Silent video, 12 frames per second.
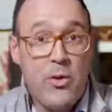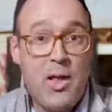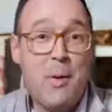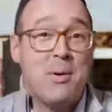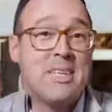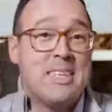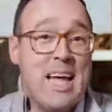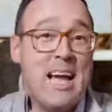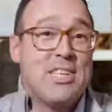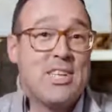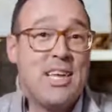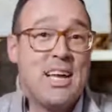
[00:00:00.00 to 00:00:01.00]
the library's
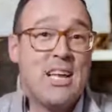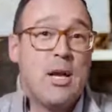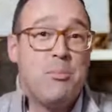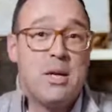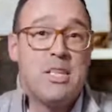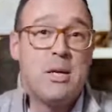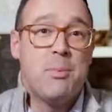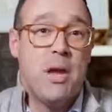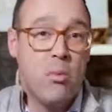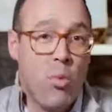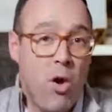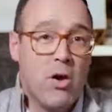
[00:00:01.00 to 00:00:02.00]
nationally acclaimed exhibit
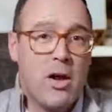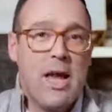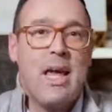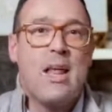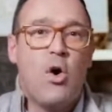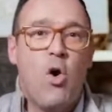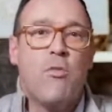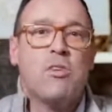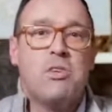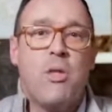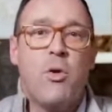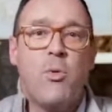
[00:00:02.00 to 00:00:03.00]
on Watergate and
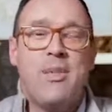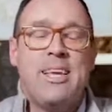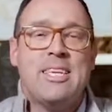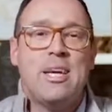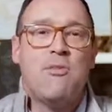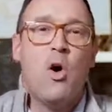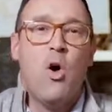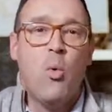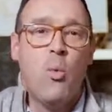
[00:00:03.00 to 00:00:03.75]
oversaw the release of